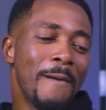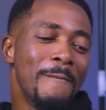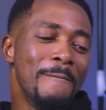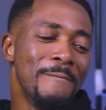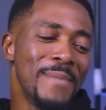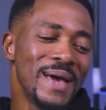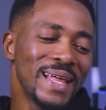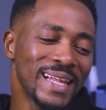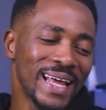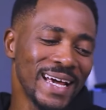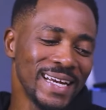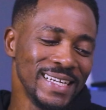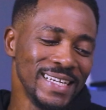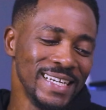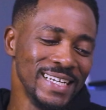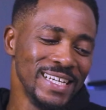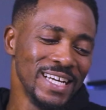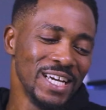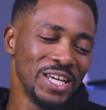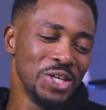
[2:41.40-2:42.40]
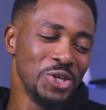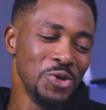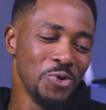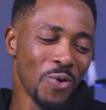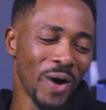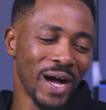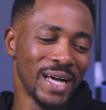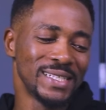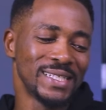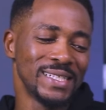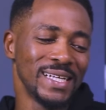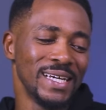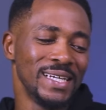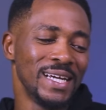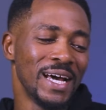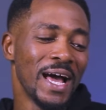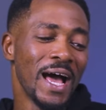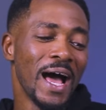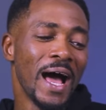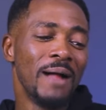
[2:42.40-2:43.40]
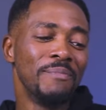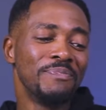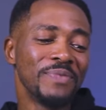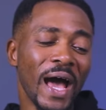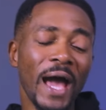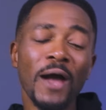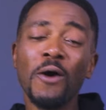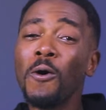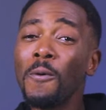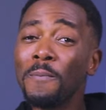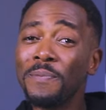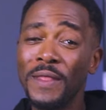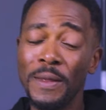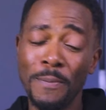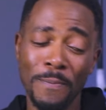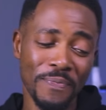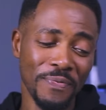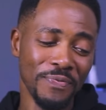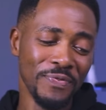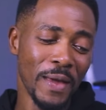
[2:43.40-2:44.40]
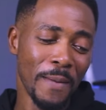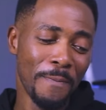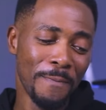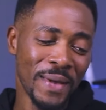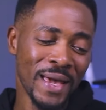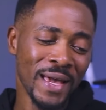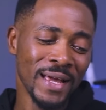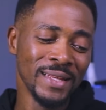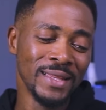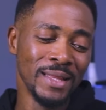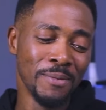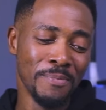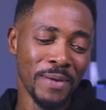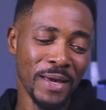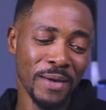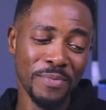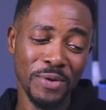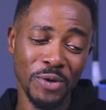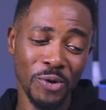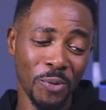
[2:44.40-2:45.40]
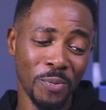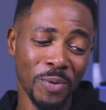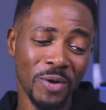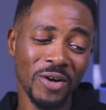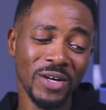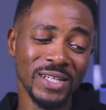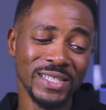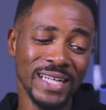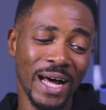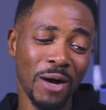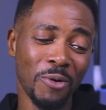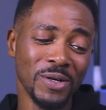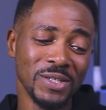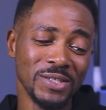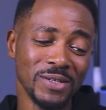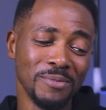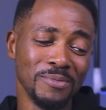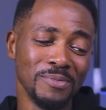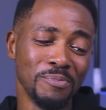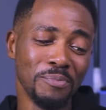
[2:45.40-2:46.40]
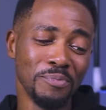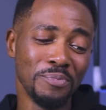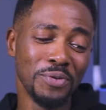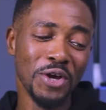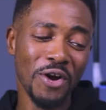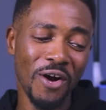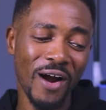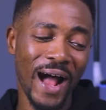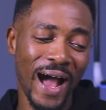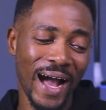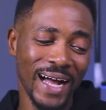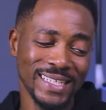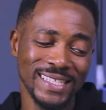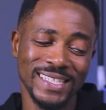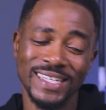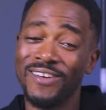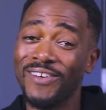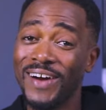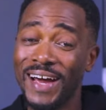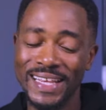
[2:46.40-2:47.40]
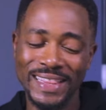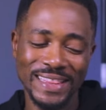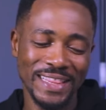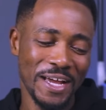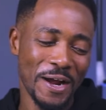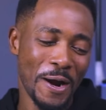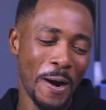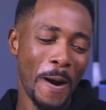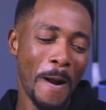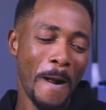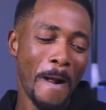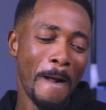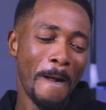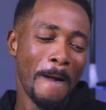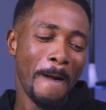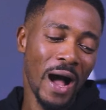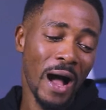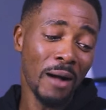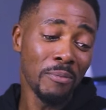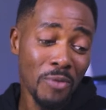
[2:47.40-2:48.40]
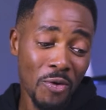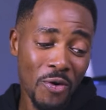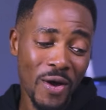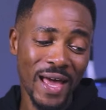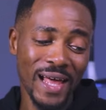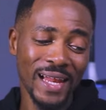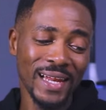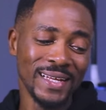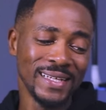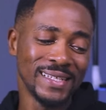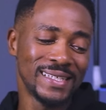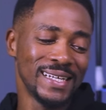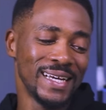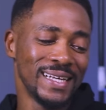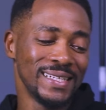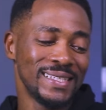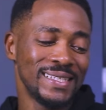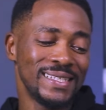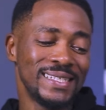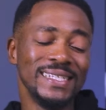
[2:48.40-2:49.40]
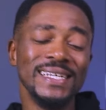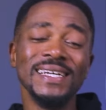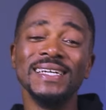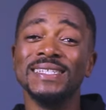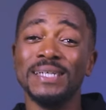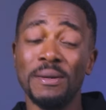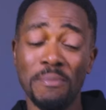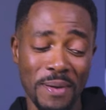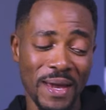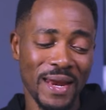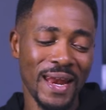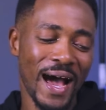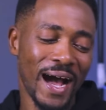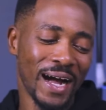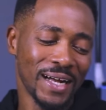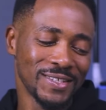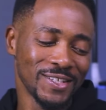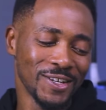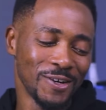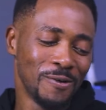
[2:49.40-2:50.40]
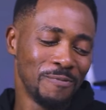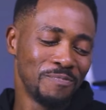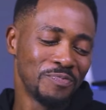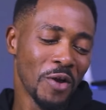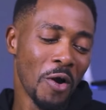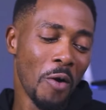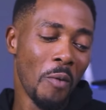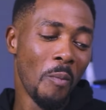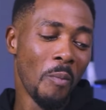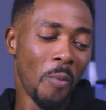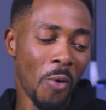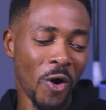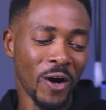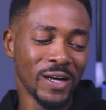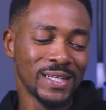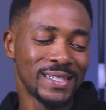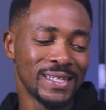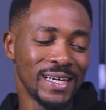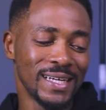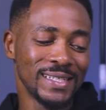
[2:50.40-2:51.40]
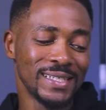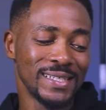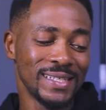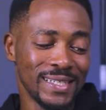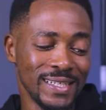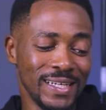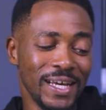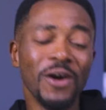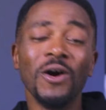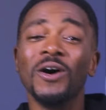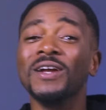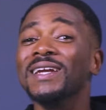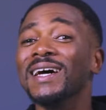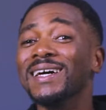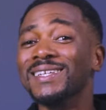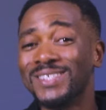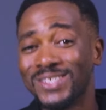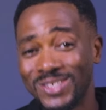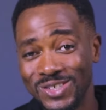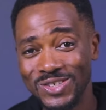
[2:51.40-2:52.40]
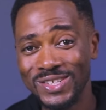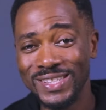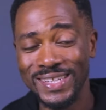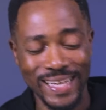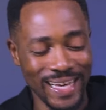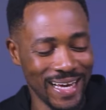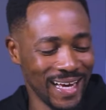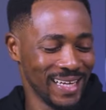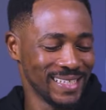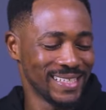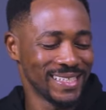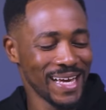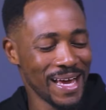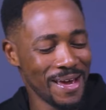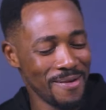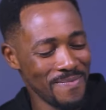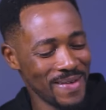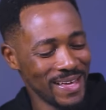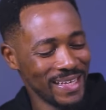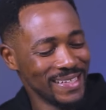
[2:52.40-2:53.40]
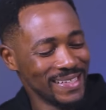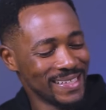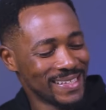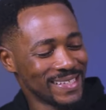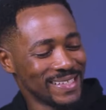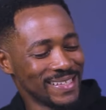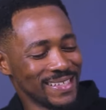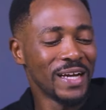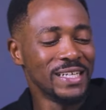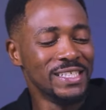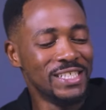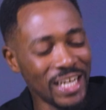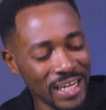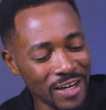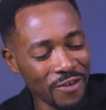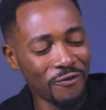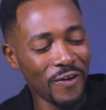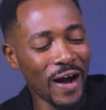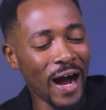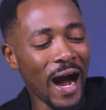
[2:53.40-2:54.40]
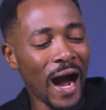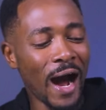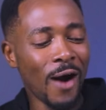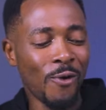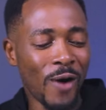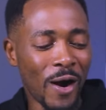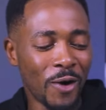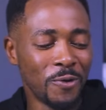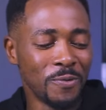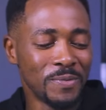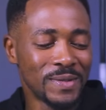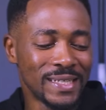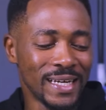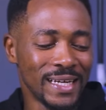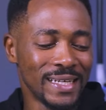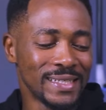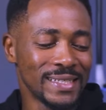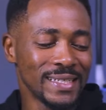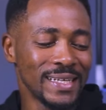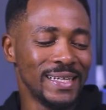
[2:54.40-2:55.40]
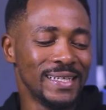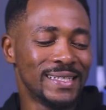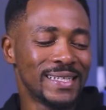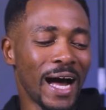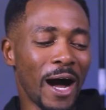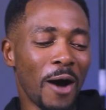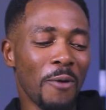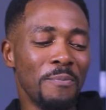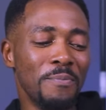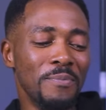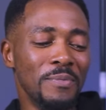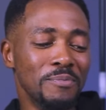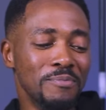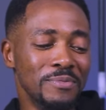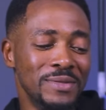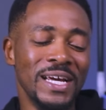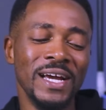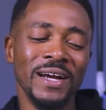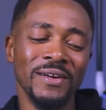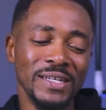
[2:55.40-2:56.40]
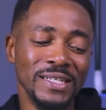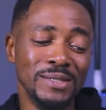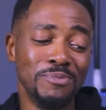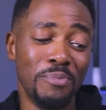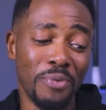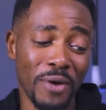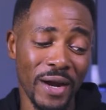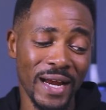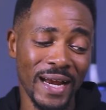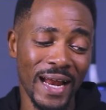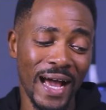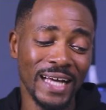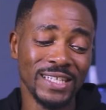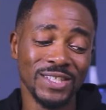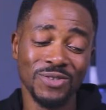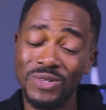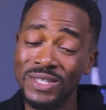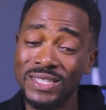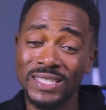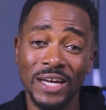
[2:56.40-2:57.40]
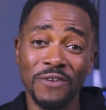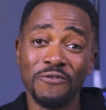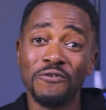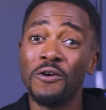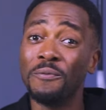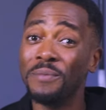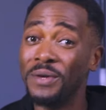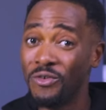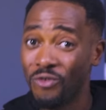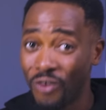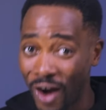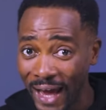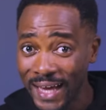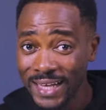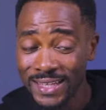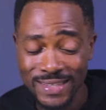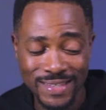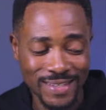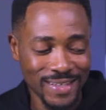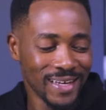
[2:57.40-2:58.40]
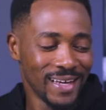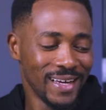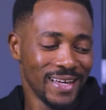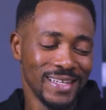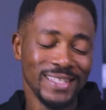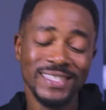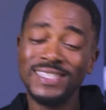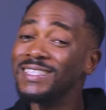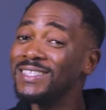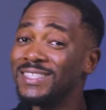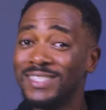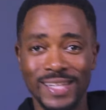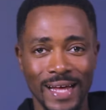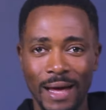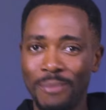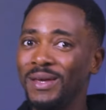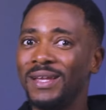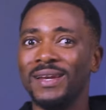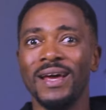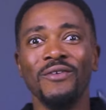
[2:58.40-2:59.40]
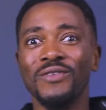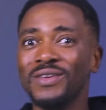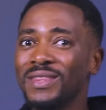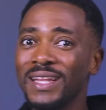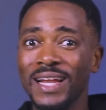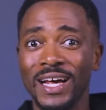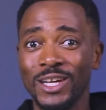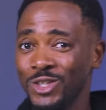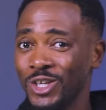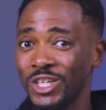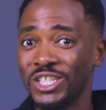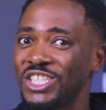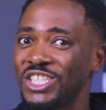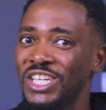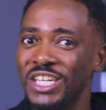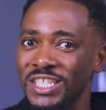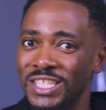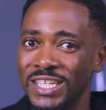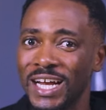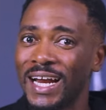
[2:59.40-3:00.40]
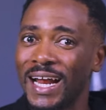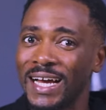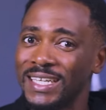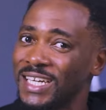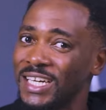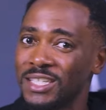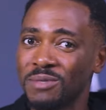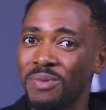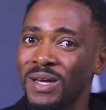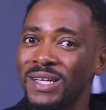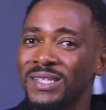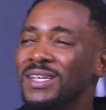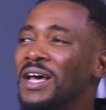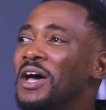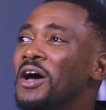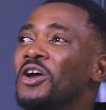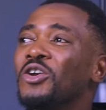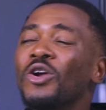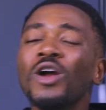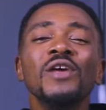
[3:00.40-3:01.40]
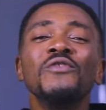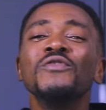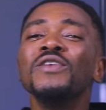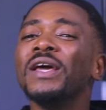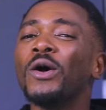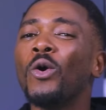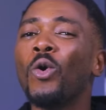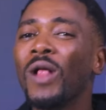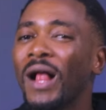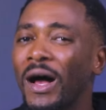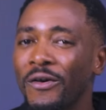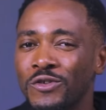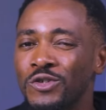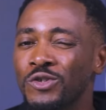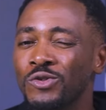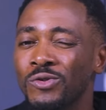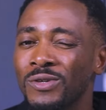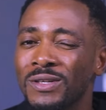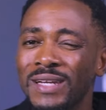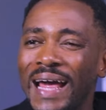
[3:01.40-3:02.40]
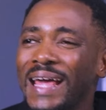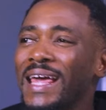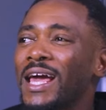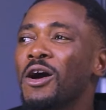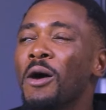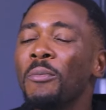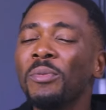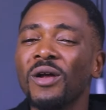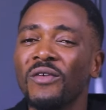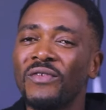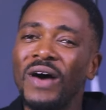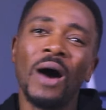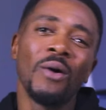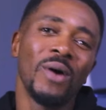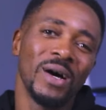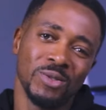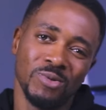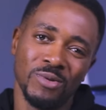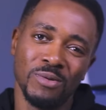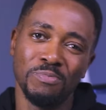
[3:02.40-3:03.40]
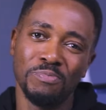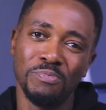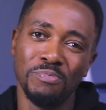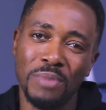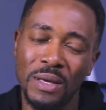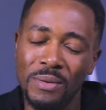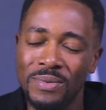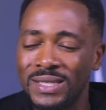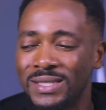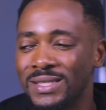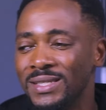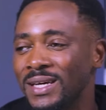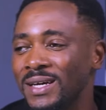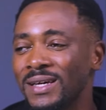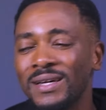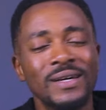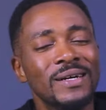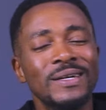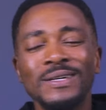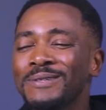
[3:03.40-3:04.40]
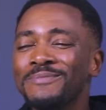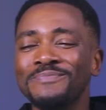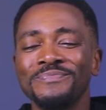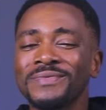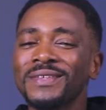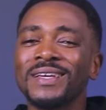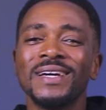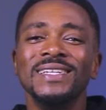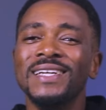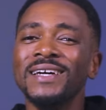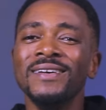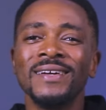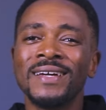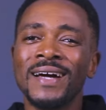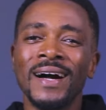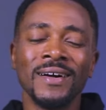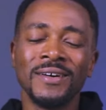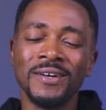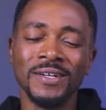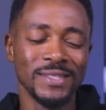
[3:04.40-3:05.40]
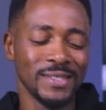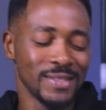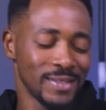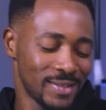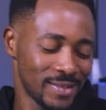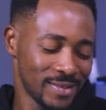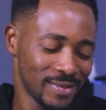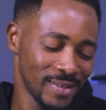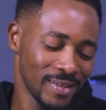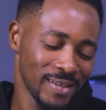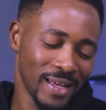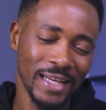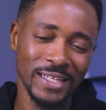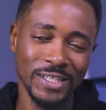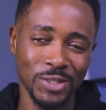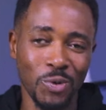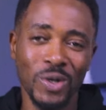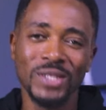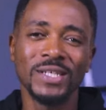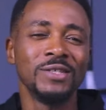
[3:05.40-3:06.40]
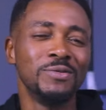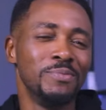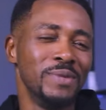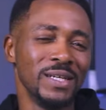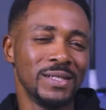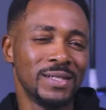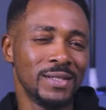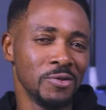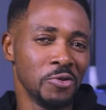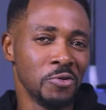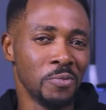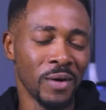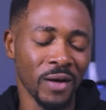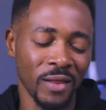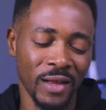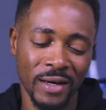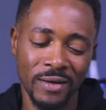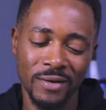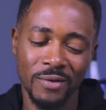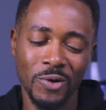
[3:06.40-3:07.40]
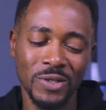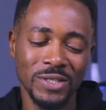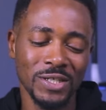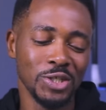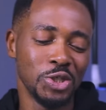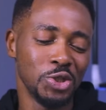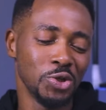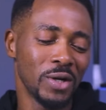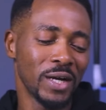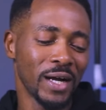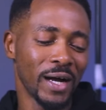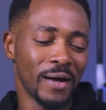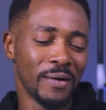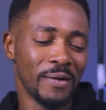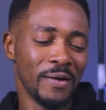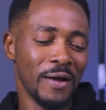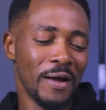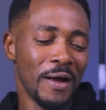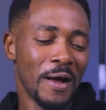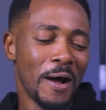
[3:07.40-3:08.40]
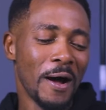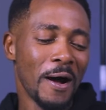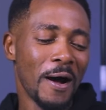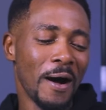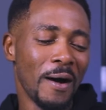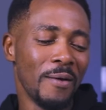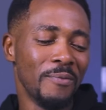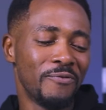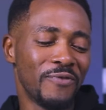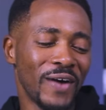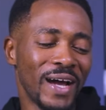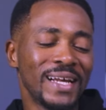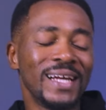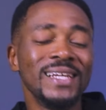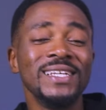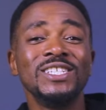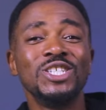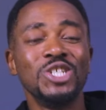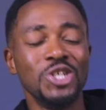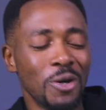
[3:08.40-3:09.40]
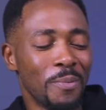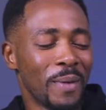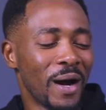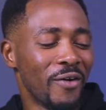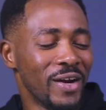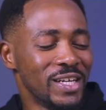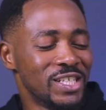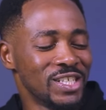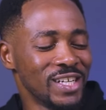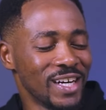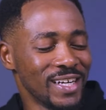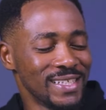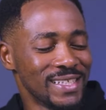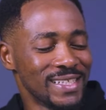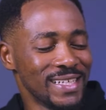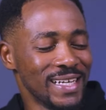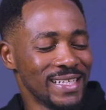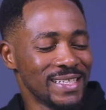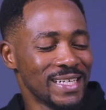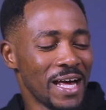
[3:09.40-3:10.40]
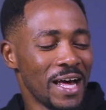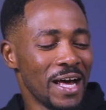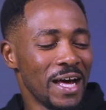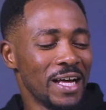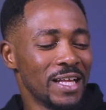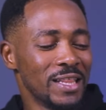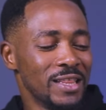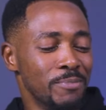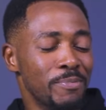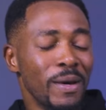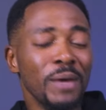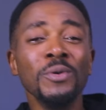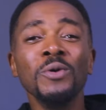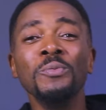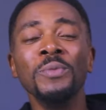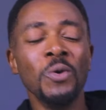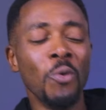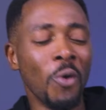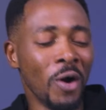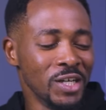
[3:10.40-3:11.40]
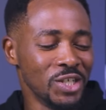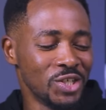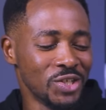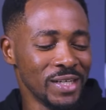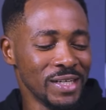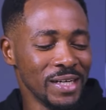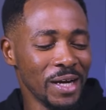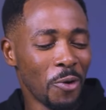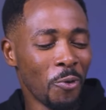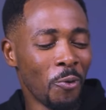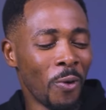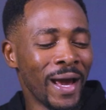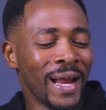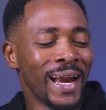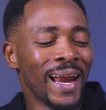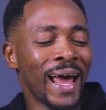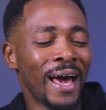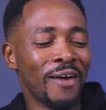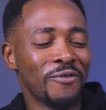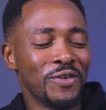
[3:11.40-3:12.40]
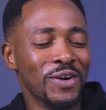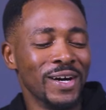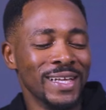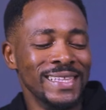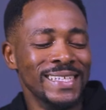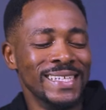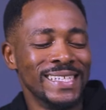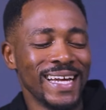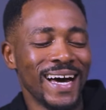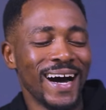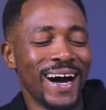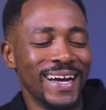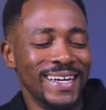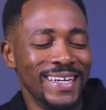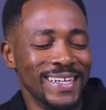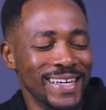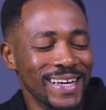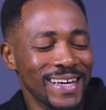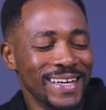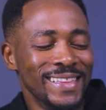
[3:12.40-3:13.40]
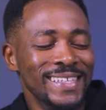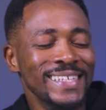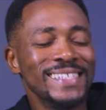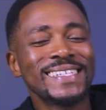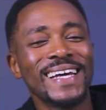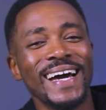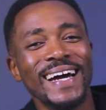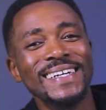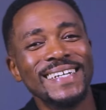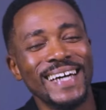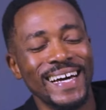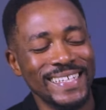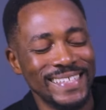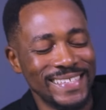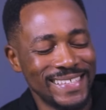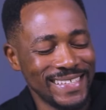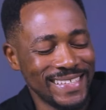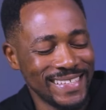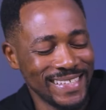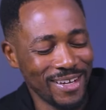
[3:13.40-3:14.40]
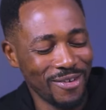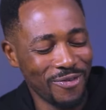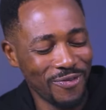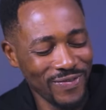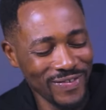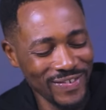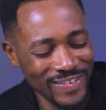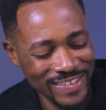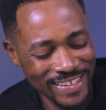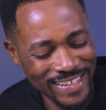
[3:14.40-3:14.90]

Melanin, you are said, I hope they paid the baby, because that was some pure acting right there. Abu Helen says, Tide is a paid actor. Moore says, Tide understood the assignment. Jennifer Awarum says, it's how Deri's brain has reset for me, right? Everything has changed now that she has spent not even a whole afternoon, like a couple of hours with baby Tide. Deri can't cut it, and she wanted to be a single mother. What a joker. Finally, Chioma Reginald says, the baby will be wondering when life got this hard. This kind of anti-self.